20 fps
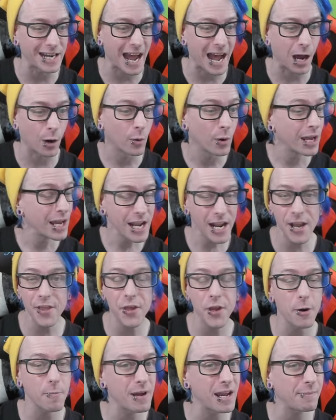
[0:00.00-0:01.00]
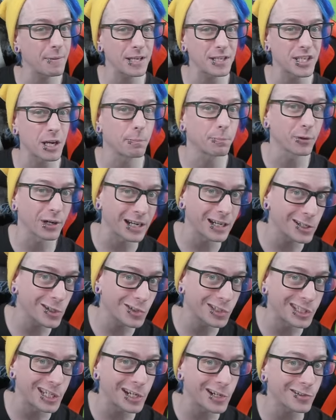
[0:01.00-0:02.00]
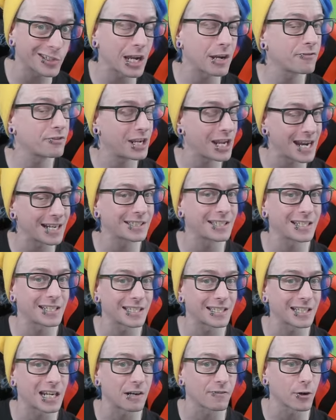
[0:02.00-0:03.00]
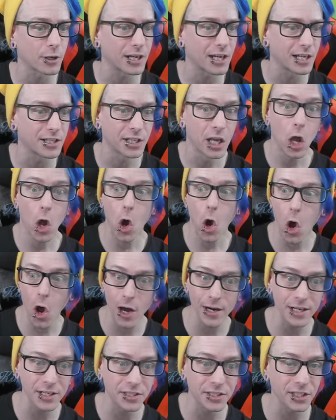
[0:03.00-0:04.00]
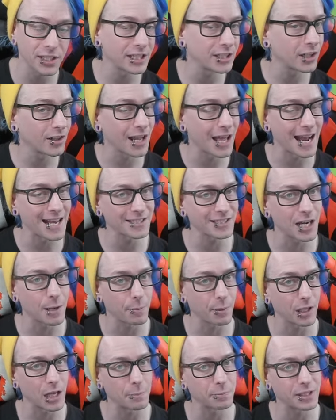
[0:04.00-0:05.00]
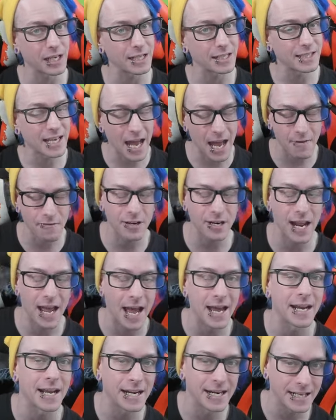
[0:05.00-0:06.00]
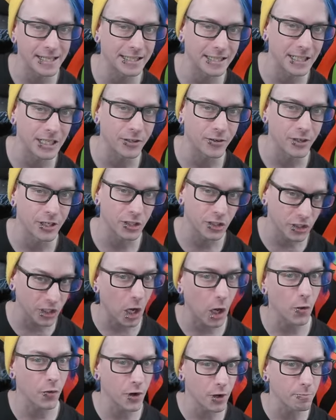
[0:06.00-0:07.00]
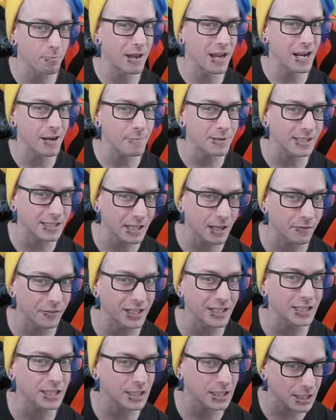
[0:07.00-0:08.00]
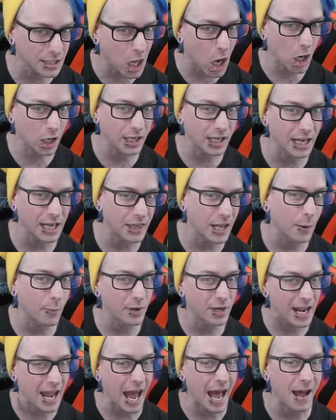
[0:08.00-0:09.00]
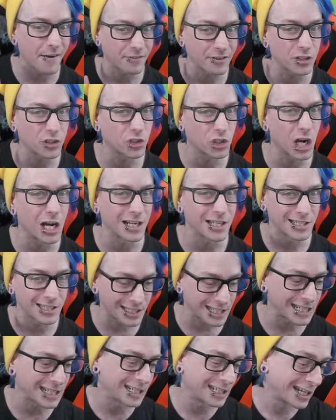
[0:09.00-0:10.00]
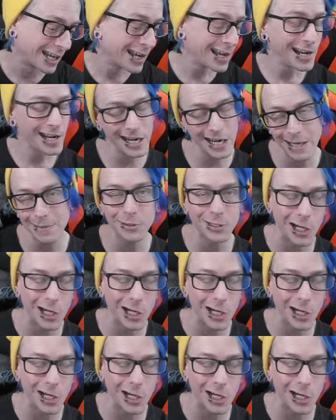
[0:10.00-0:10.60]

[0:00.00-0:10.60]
now, and there may be some brand new secrets I have yet to discover, because honestly, the last couple updates haven't had any secrets, so there may have been something snuck in that we haven't just seen. And I'm